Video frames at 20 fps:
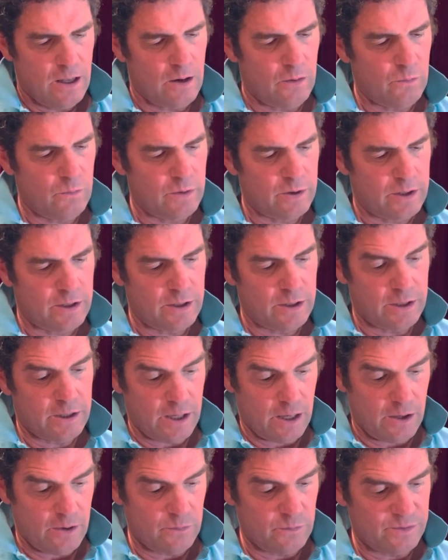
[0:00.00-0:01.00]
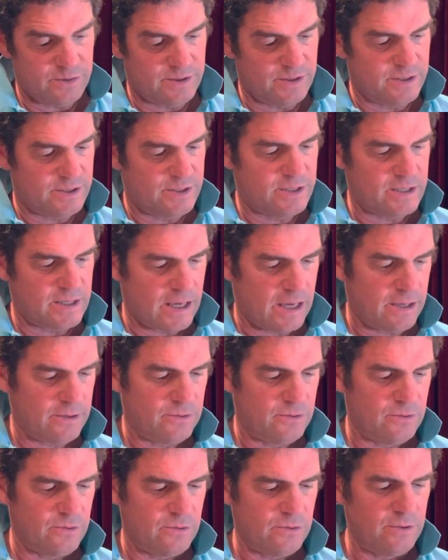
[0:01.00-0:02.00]
we're going to go with the
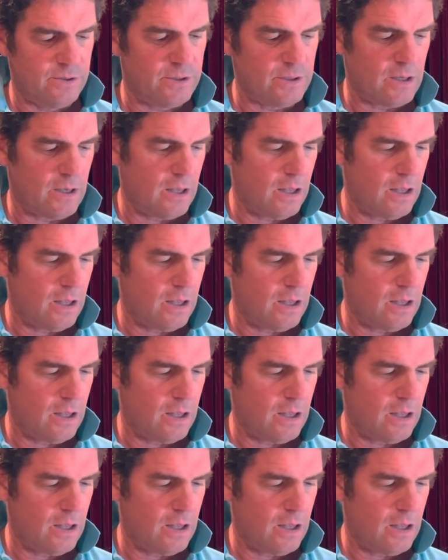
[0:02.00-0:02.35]
standard